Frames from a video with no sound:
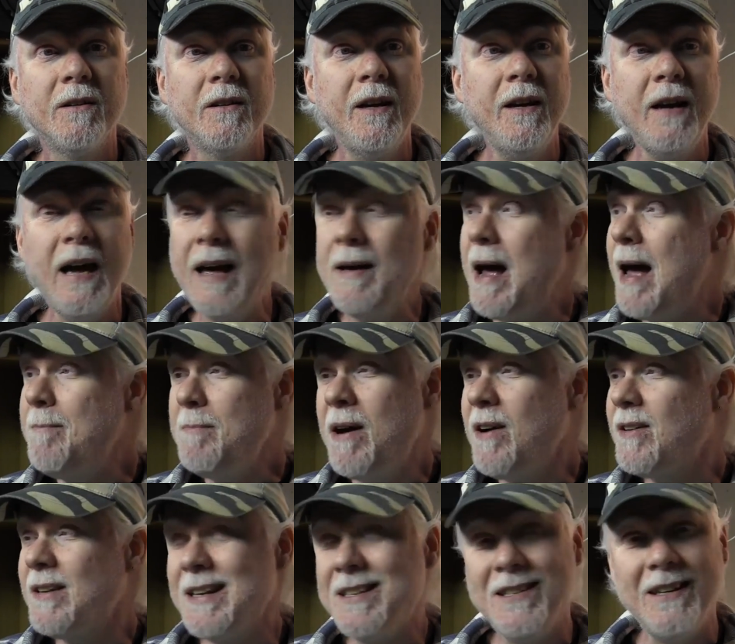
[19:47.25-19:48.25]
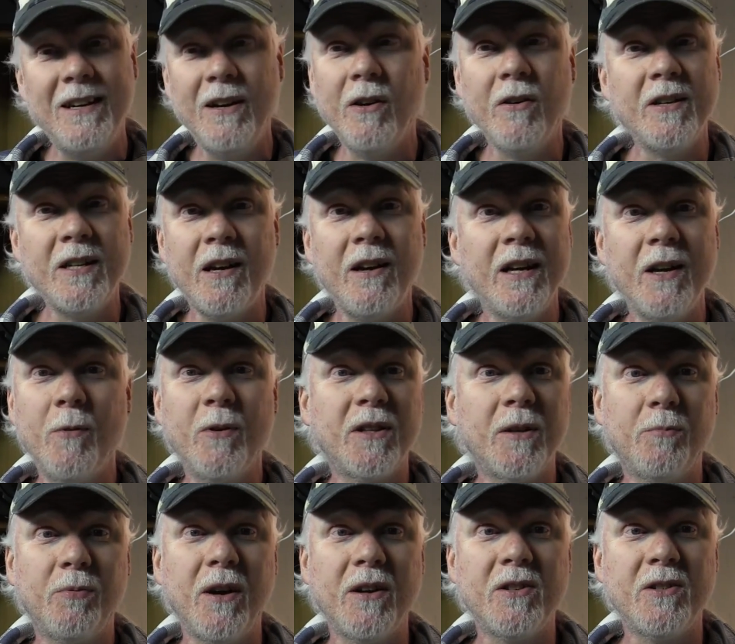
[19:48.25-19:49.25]
Okay, I, am not going to sit here and tell you what
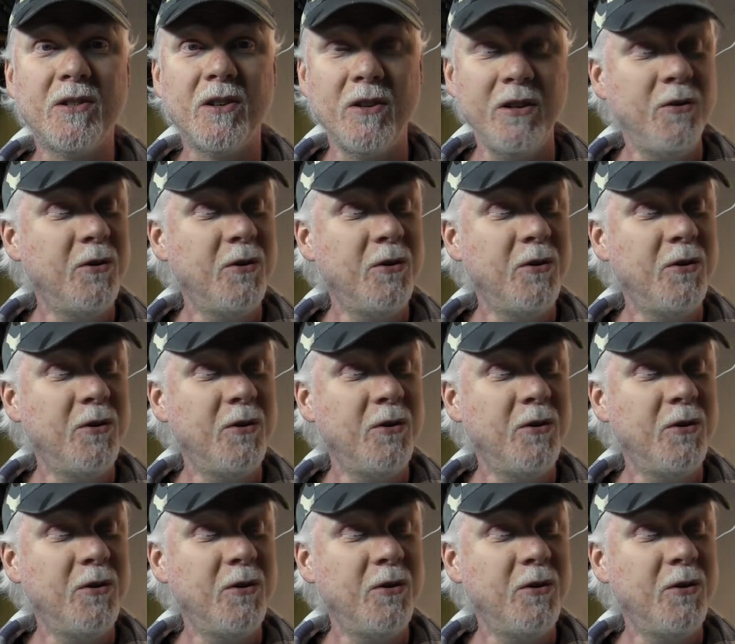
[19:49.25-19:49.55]
the prices are.